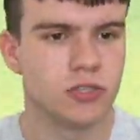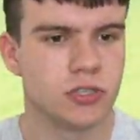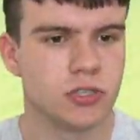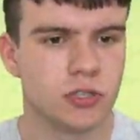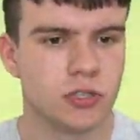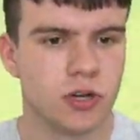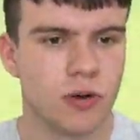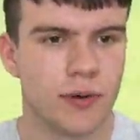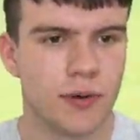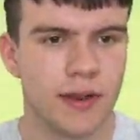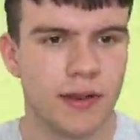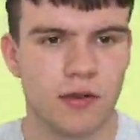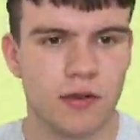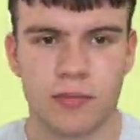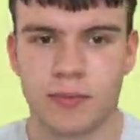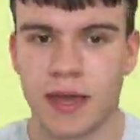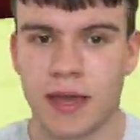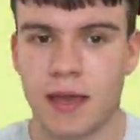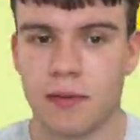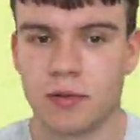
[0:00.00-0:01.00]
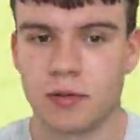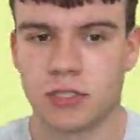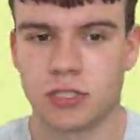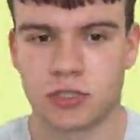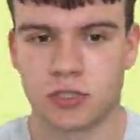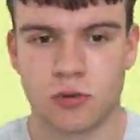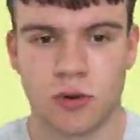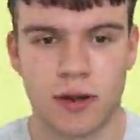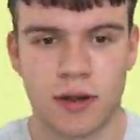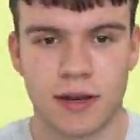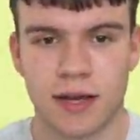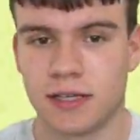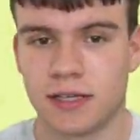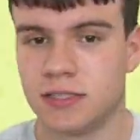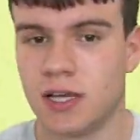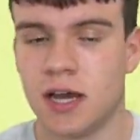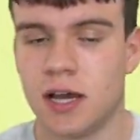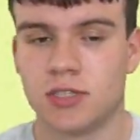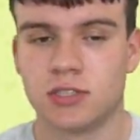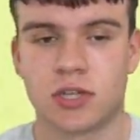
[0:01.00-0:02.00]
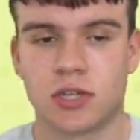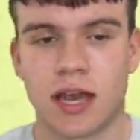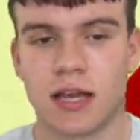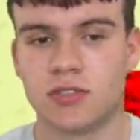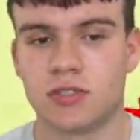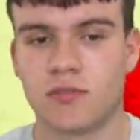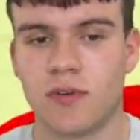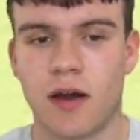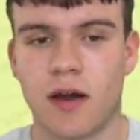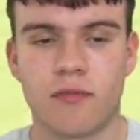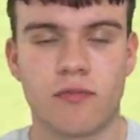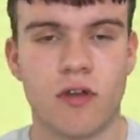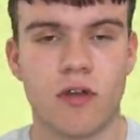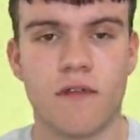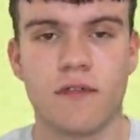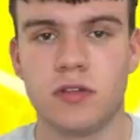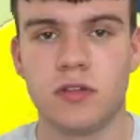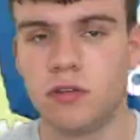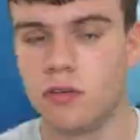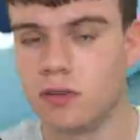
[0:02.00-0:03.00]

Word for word: you can go in and obtain, which is quite nice. So guys, without further ado,